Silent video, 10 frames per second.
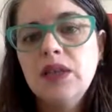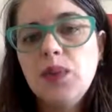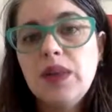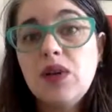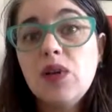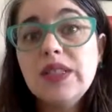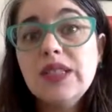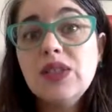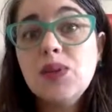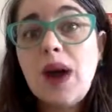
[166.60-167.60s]
Well, according
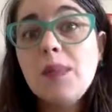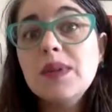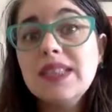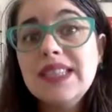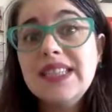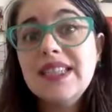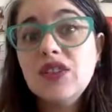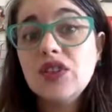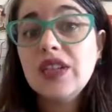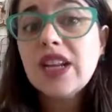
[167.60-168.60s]
to Amnesty
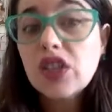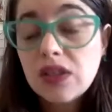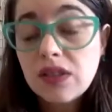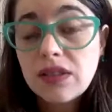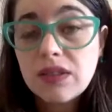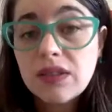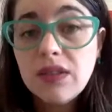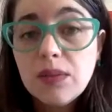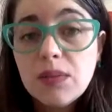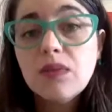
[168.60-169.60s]
International,
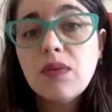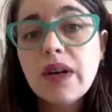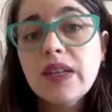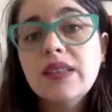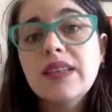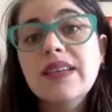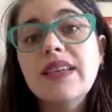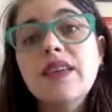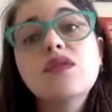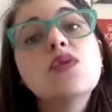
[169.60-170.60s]
human rights can
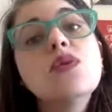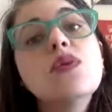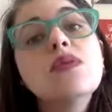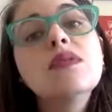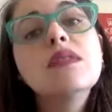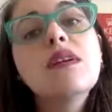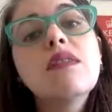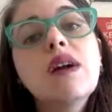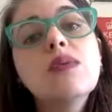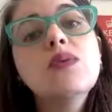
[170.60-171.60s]
give schools
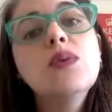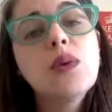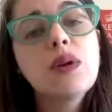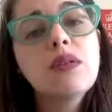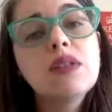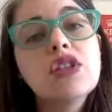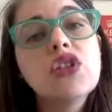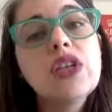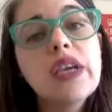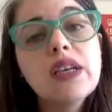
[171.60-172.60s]
around the world a
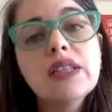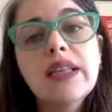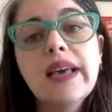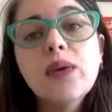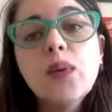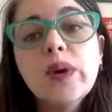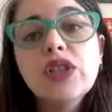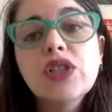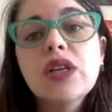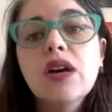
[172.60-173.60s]
shared
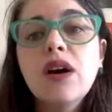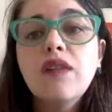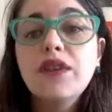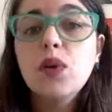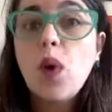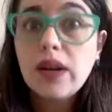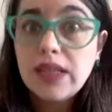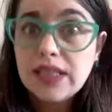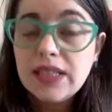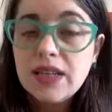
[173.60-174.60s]
language of
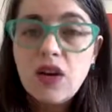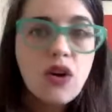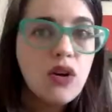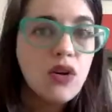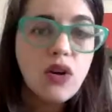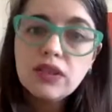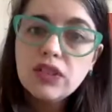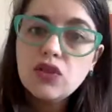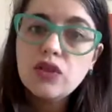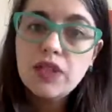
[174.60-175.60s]
equality,
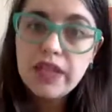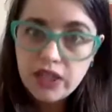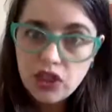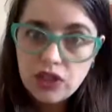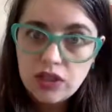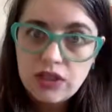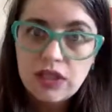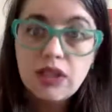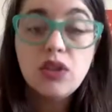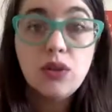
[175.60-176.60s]
non-discrimination,
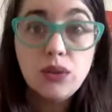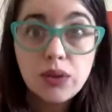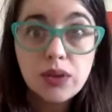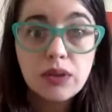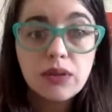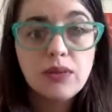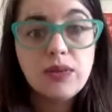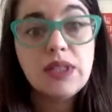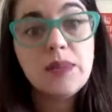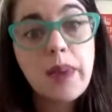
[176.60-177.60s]
inclusion,
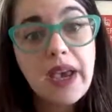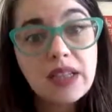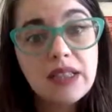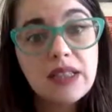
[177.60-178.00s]
respect,